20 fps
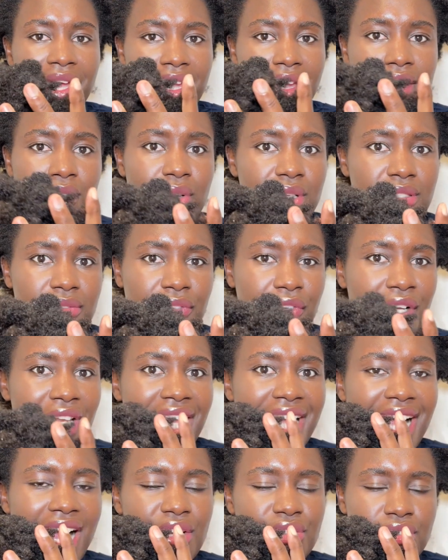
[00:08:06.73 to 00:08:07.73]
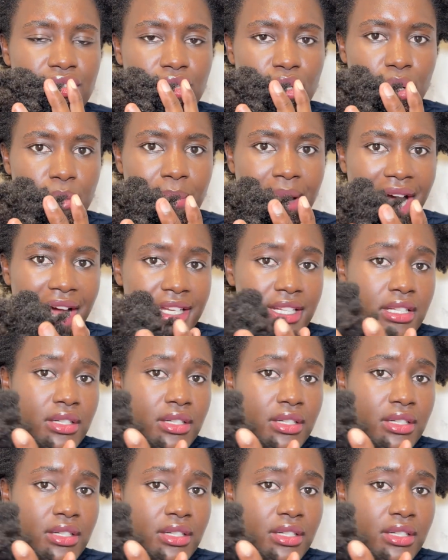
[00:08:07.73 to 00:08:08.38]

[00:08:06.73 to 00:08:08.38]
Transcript: hair was falling out so bad.